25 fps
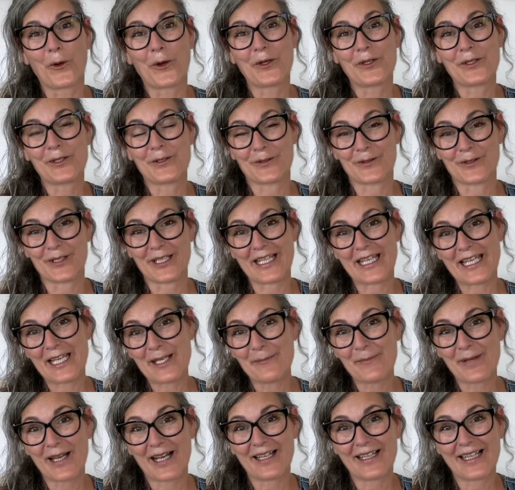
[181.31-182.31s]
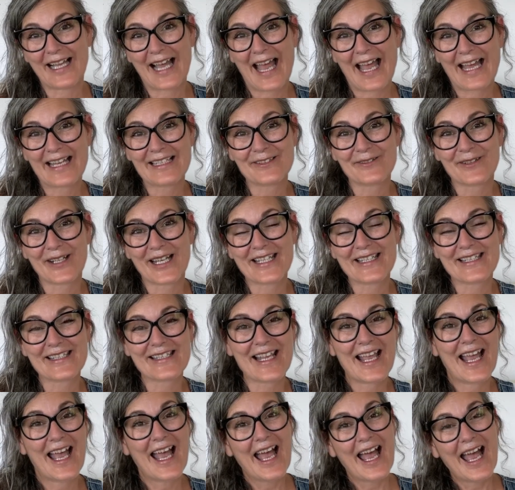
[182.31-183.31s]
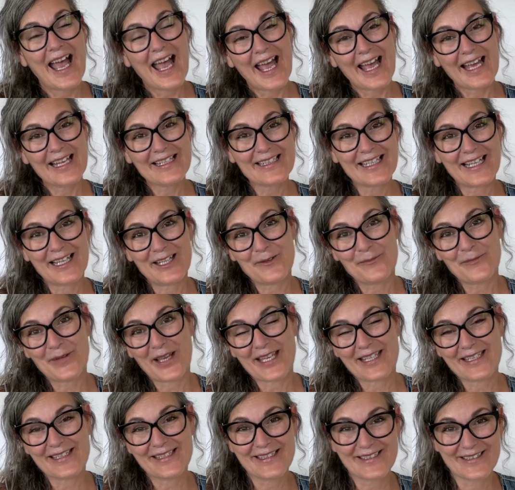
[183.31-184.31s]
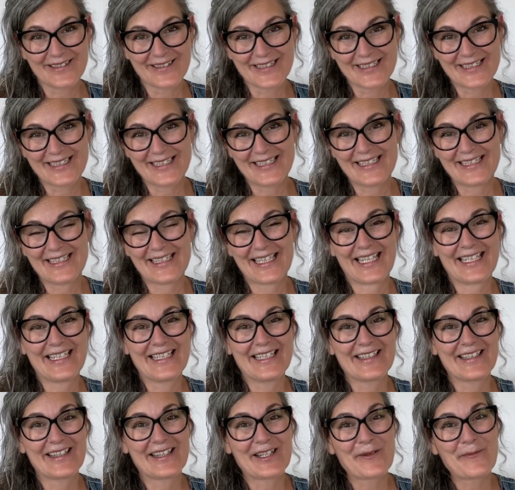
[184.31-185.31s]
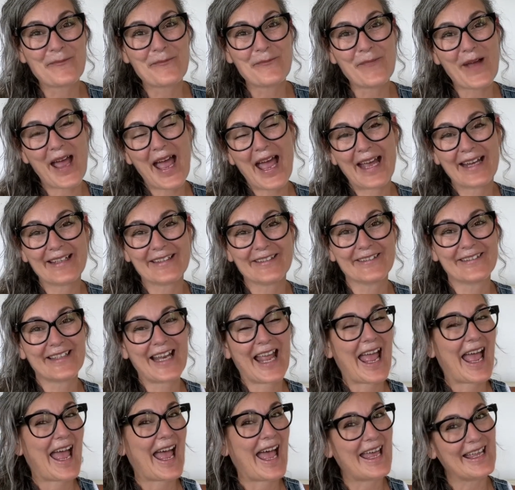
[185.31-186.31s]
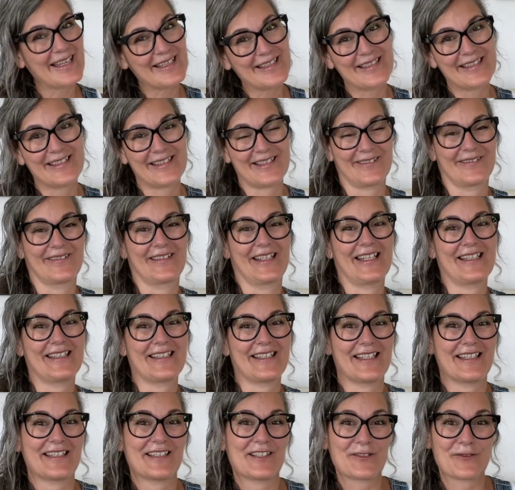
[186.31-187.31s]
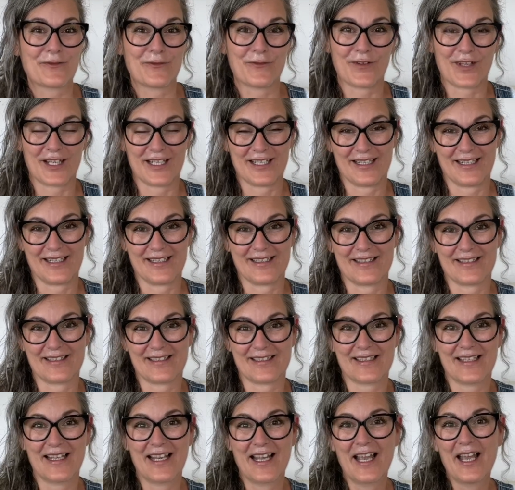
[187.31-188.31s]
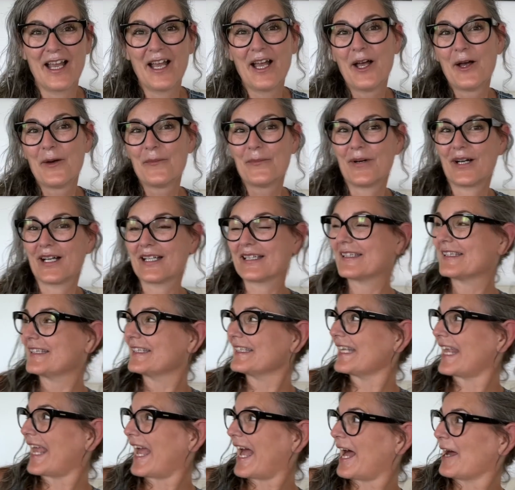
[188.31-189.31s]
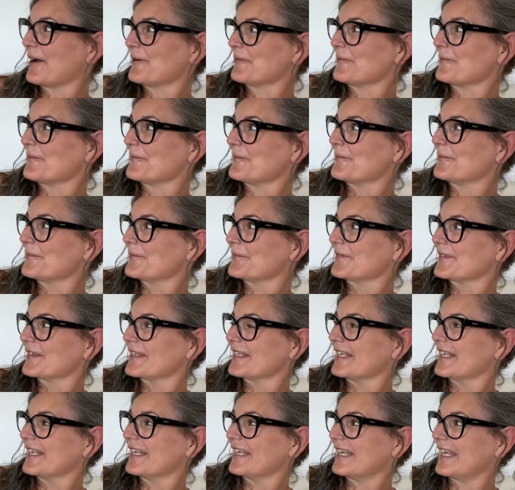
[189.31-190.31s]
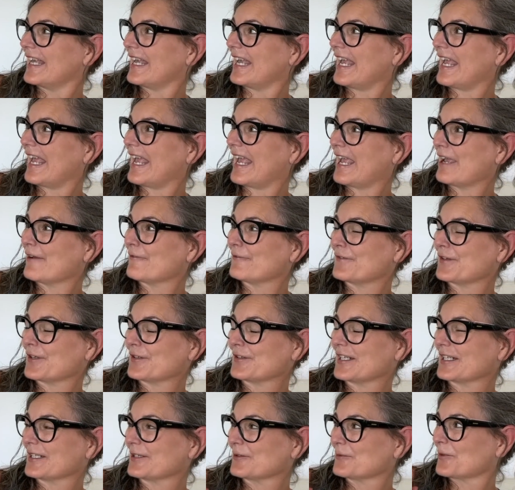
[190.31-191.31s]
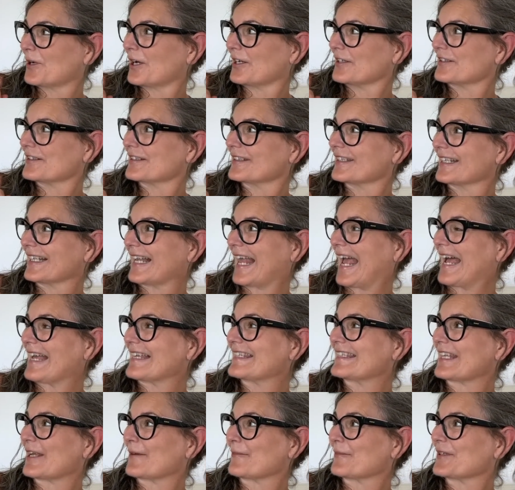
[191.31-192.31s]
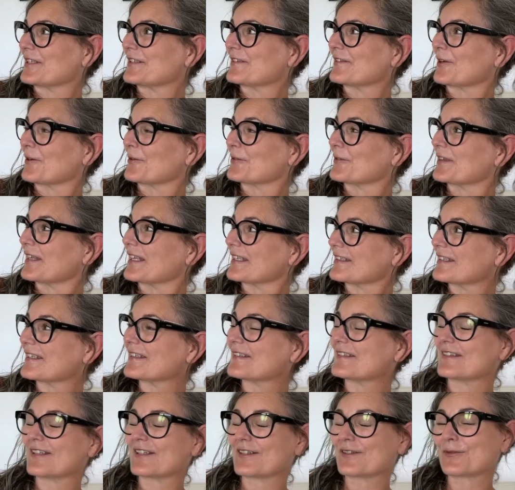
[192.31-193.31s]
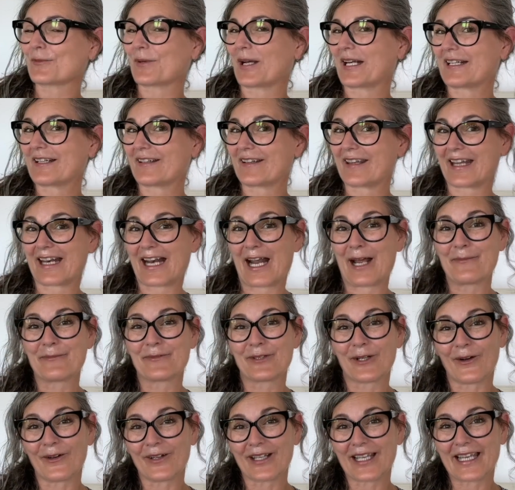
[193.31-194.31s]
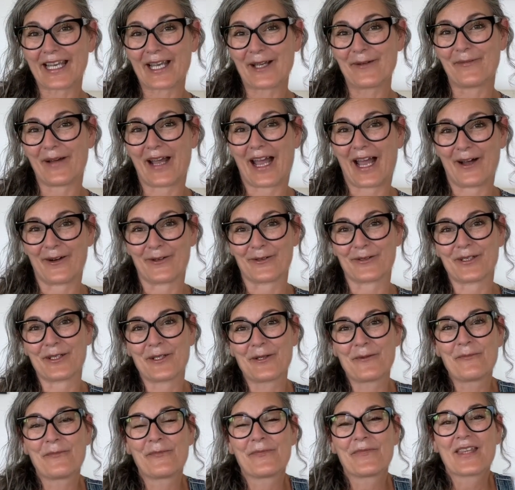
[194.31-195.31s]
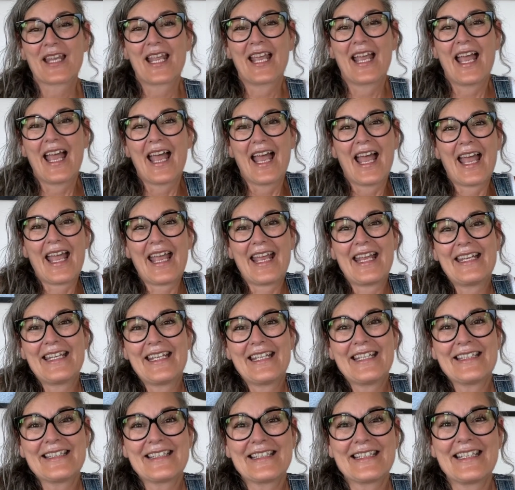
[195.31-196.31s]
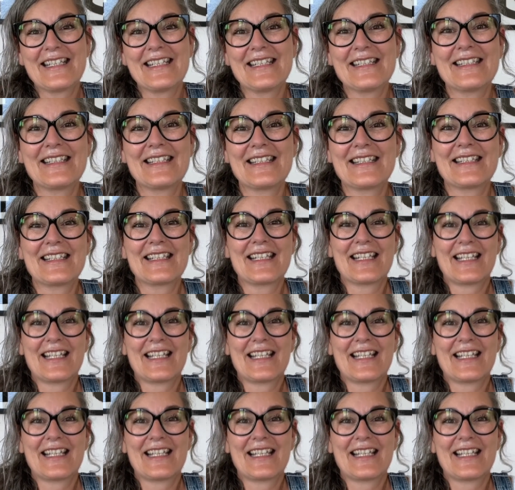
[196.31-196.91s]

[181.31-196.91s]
your email address, and I'll make sure to send you the pattern as soon as it's finished. But yeah, if you didn't watch the last episode, this is the sweater that I'm talking about. It is this